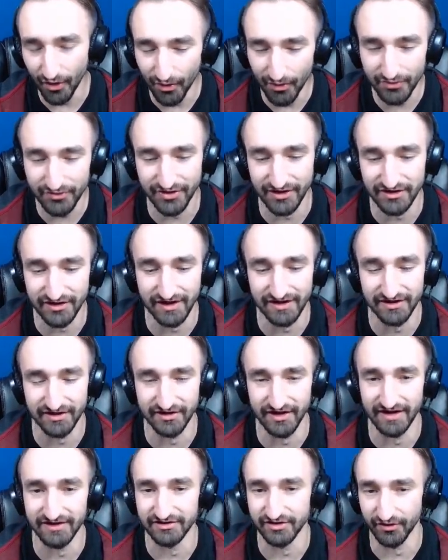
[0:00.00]
those, then, then
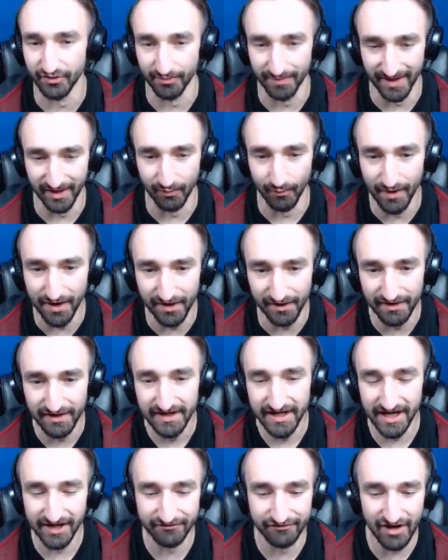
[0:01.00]
you're the big winner.
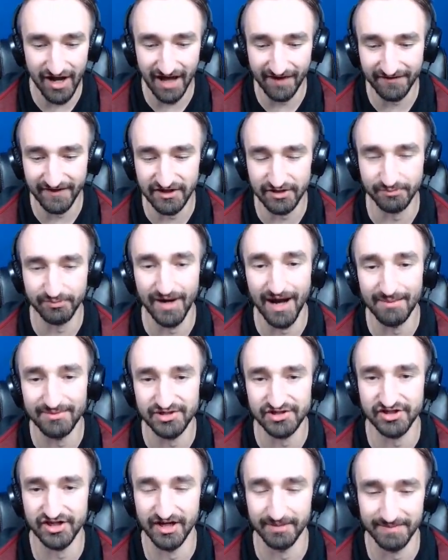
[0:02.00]
If not, then you're
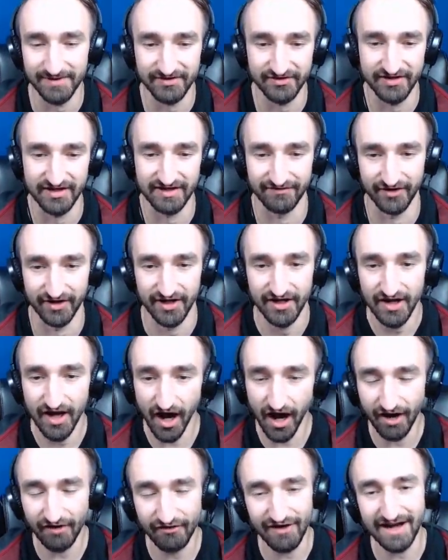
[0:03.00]
probably just going to be Steven.
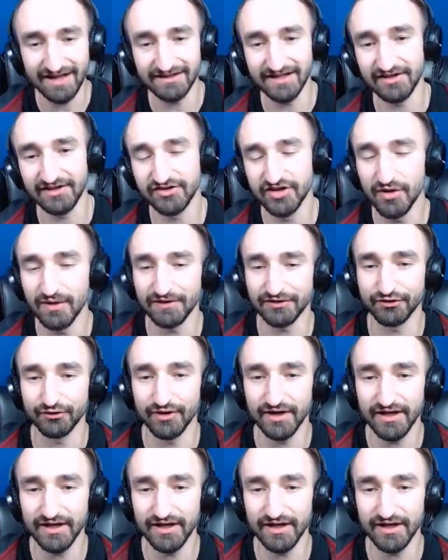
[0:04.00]
All right, let's do it.